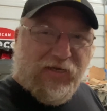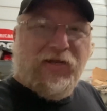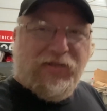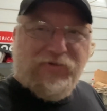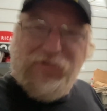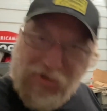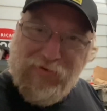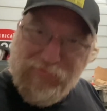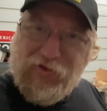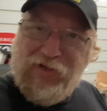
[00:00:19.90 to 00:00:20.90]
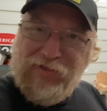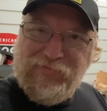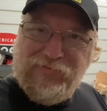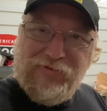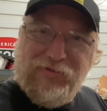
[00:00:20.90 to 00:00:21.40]
in it. You know what I'm saying?
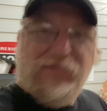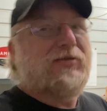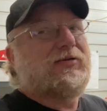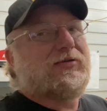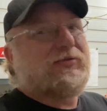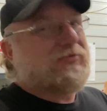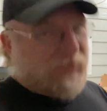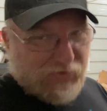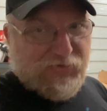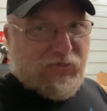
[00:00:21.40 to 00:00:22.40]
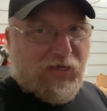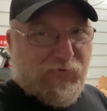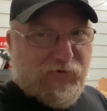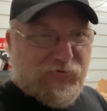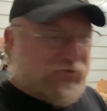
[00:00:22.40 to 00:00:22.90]
So this is how
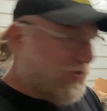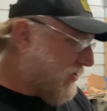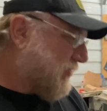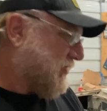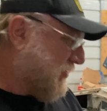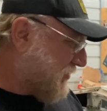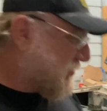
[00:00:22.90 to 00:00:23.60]
we're gonna start. Since